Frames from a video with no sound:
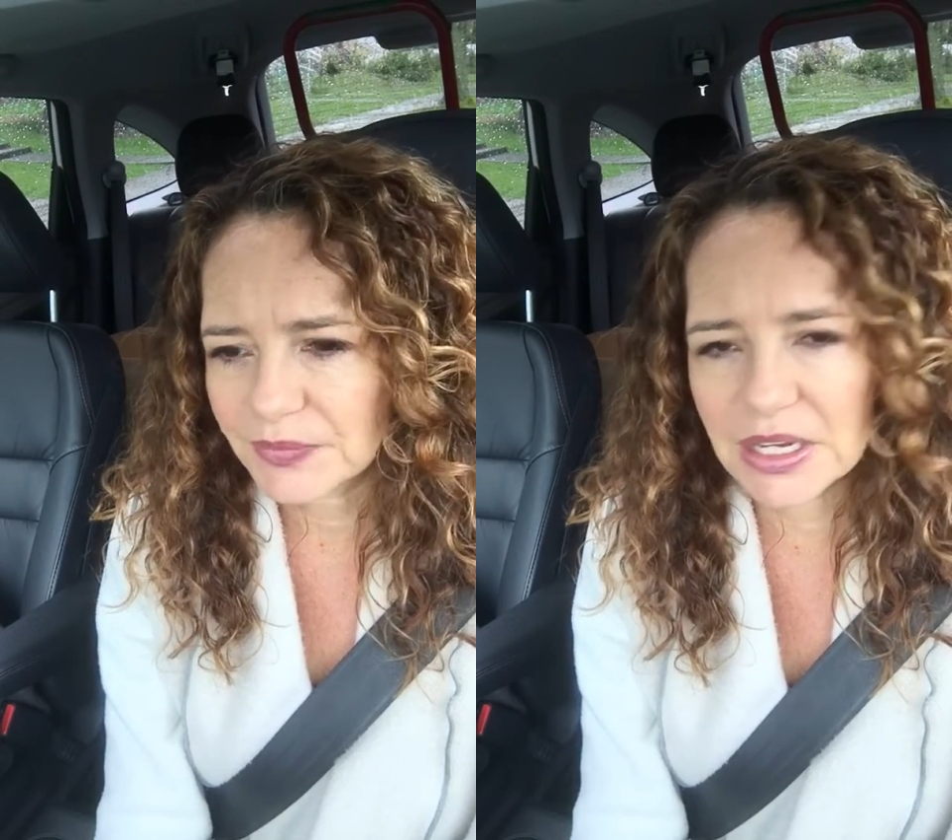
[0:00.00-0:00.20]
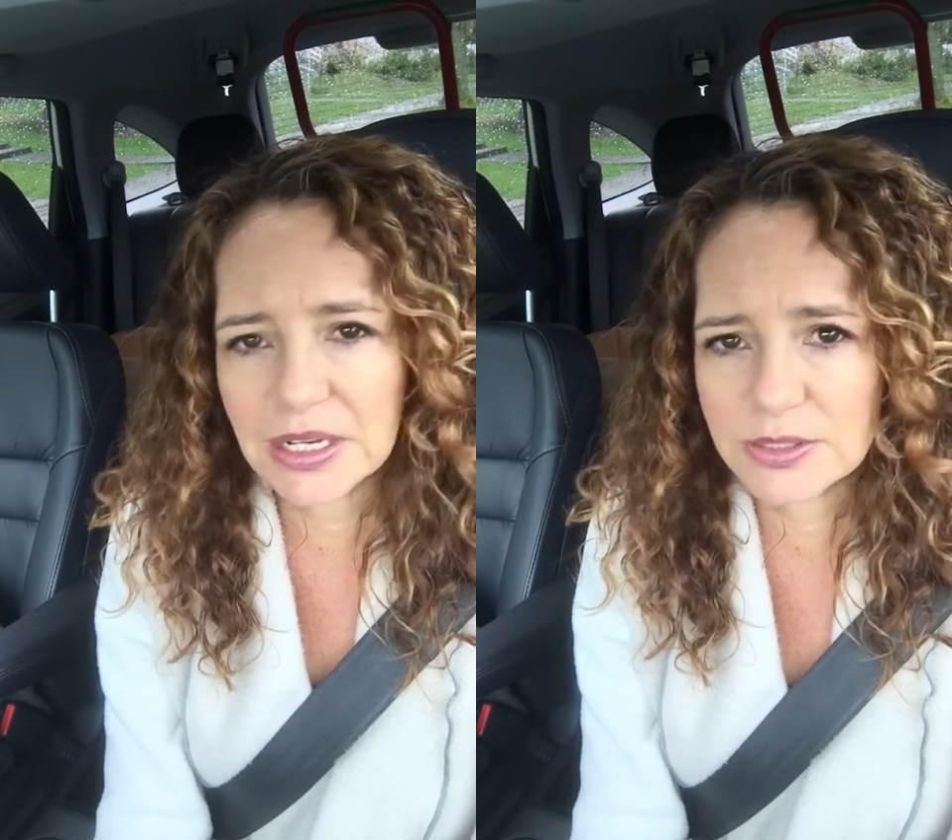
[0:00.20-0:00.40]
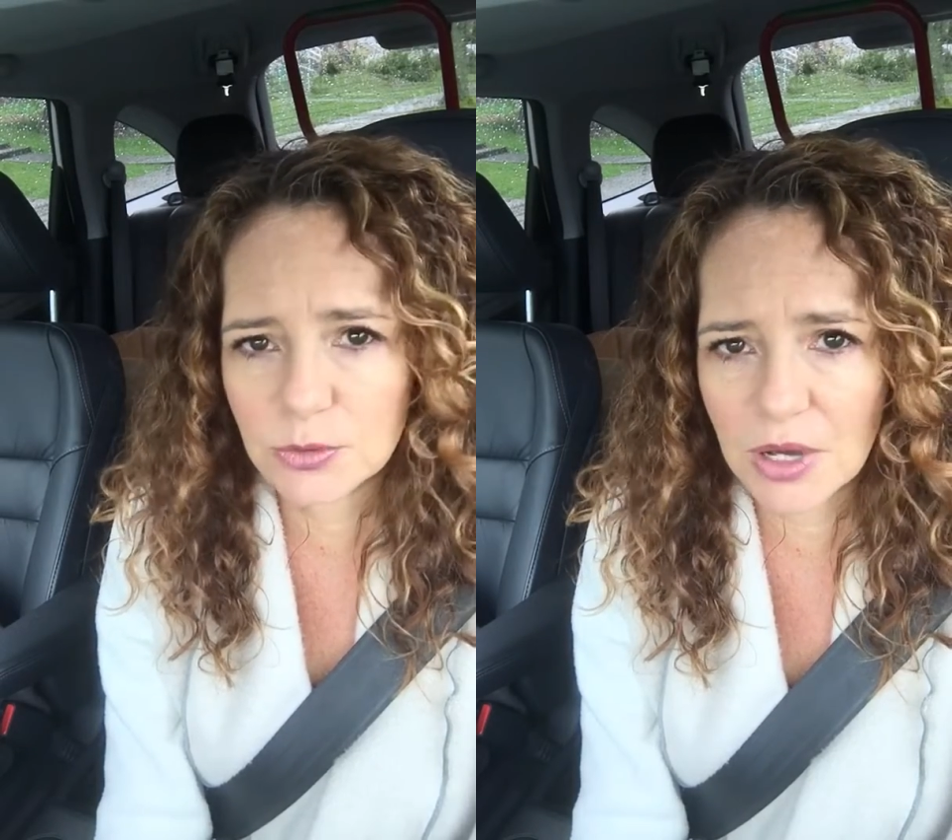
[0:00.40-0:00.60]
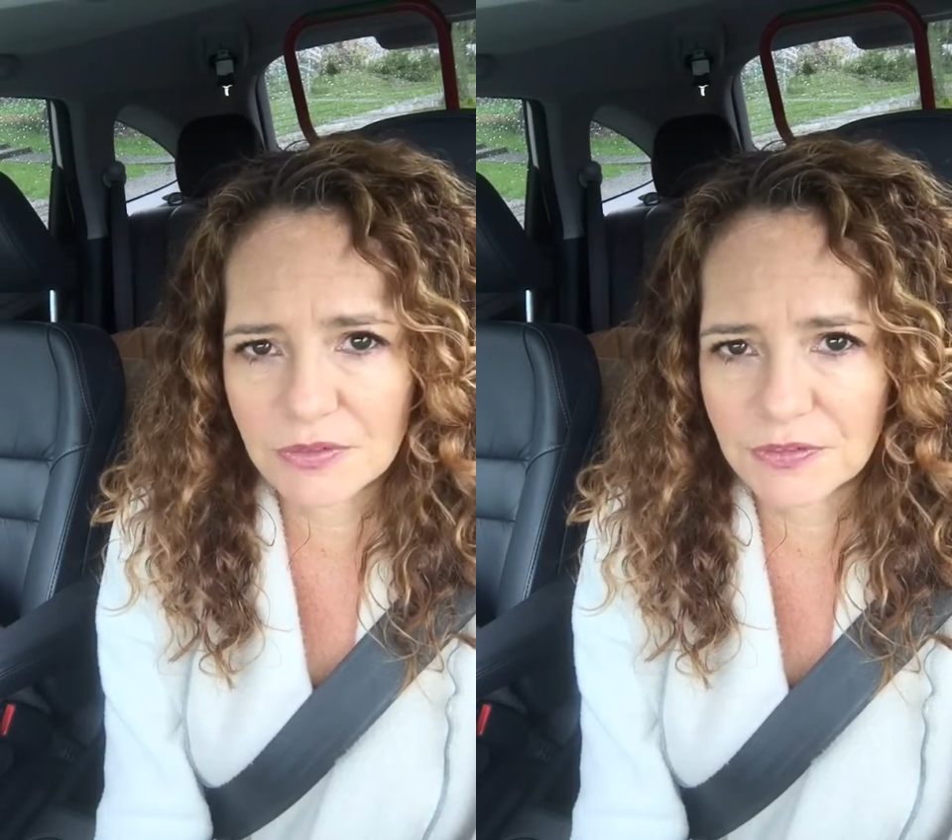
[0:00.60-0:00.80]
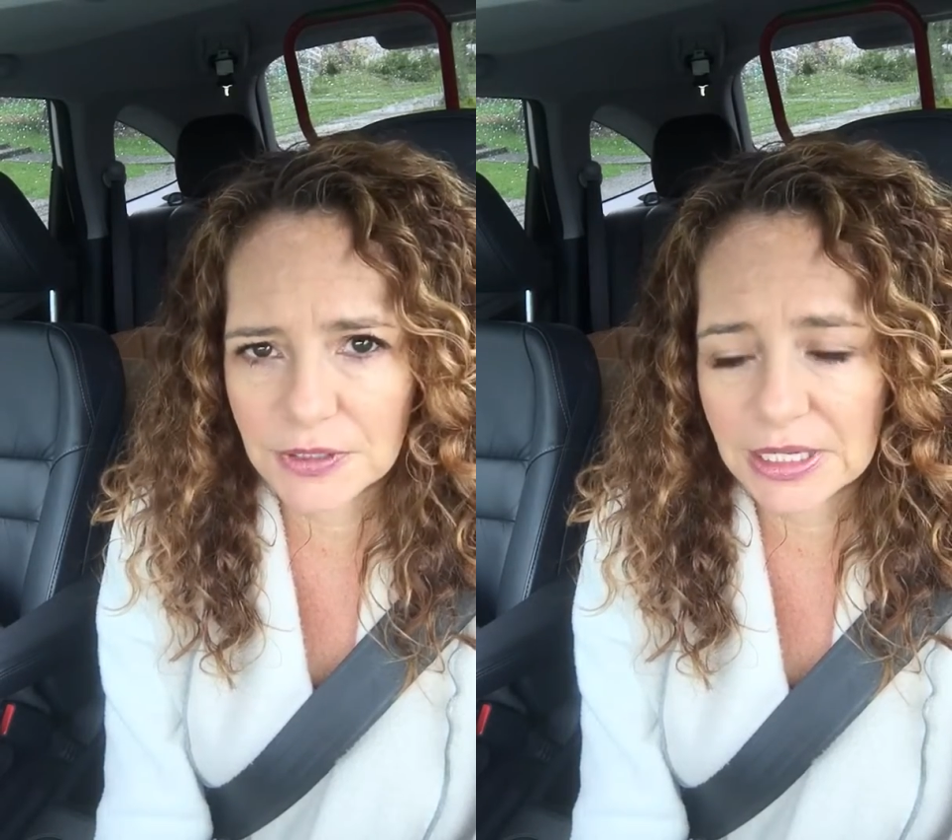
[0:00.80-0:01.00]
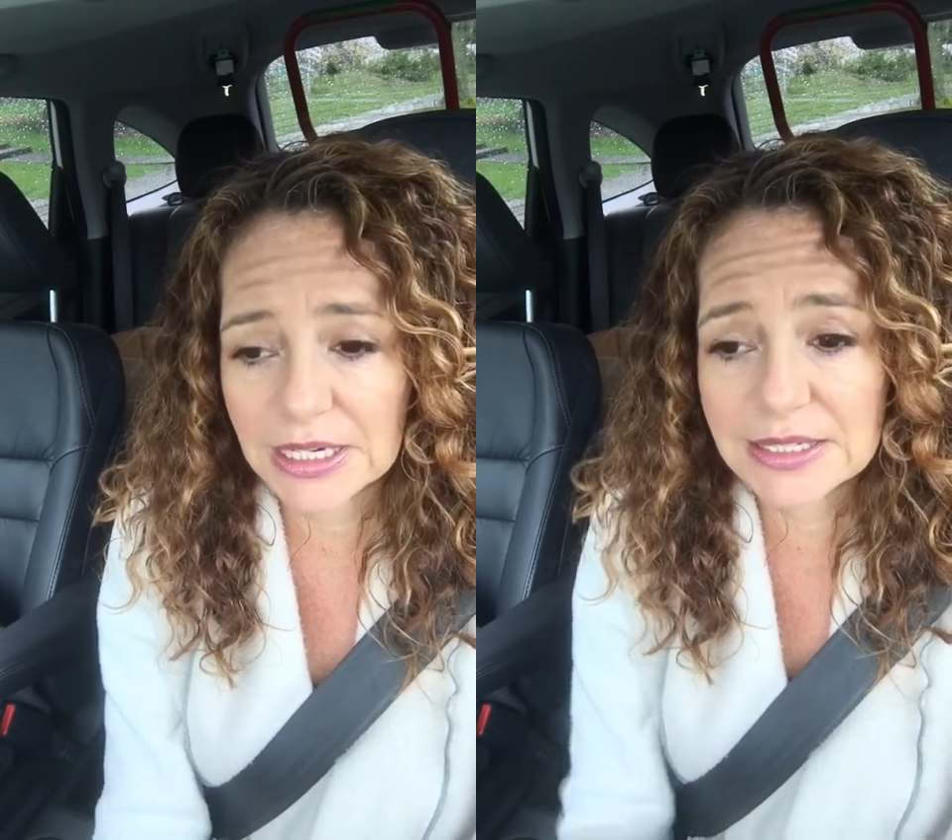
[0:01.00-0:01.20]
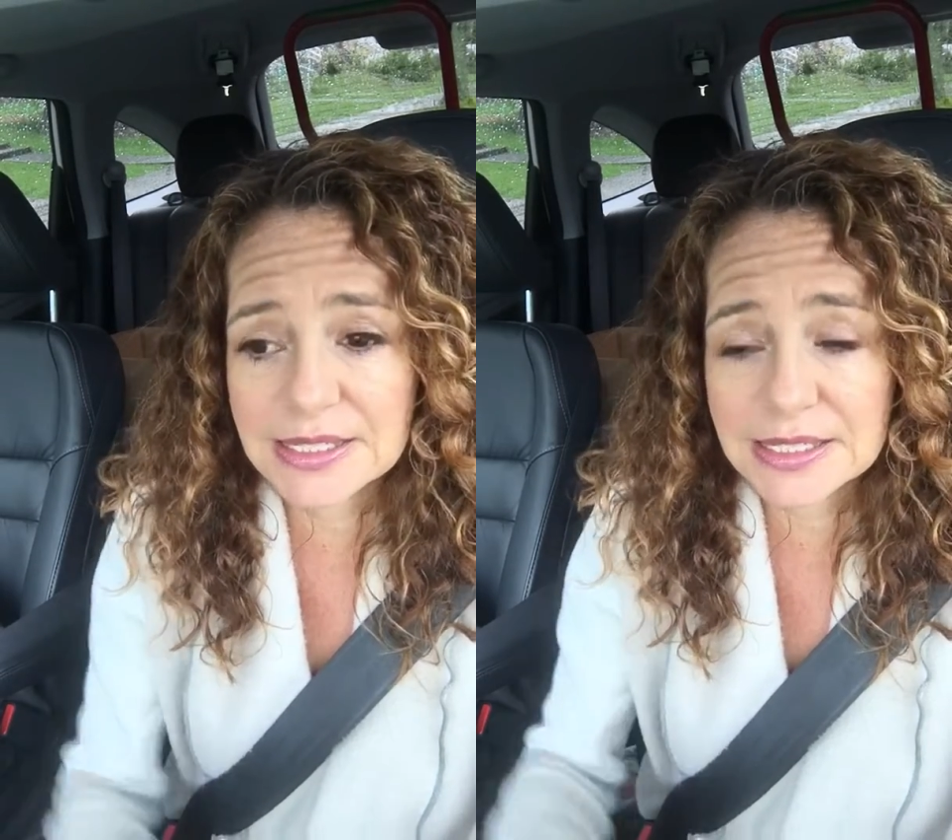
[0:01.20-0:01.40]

And I do not feel like I